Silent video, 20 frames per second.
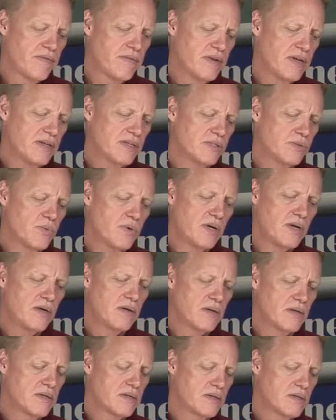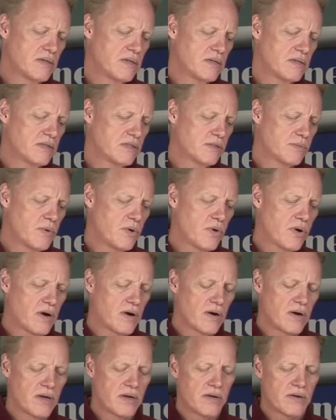As we spoke
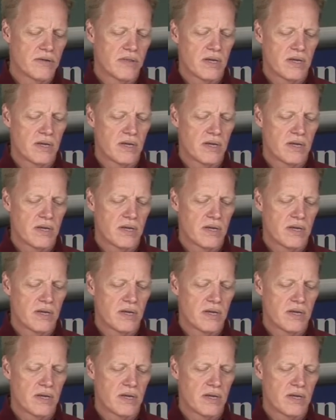earlier,